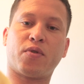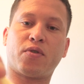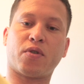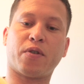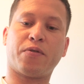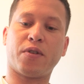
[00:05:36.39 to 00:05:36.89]

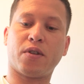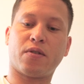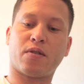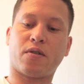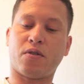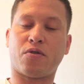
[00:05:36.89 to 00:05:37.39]

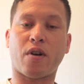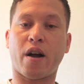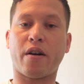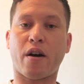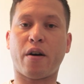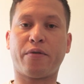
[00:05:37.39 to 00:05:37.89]
surface to
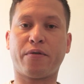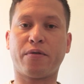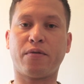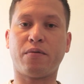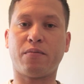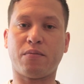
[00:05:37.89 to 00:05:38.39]
dry
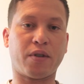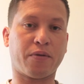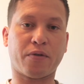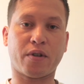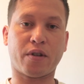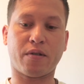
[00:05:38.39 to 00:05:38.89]
off
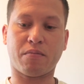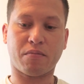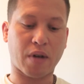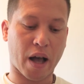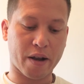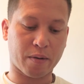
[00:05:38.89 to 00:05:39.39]
different
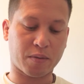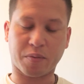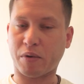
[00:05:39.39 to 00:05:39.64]
items,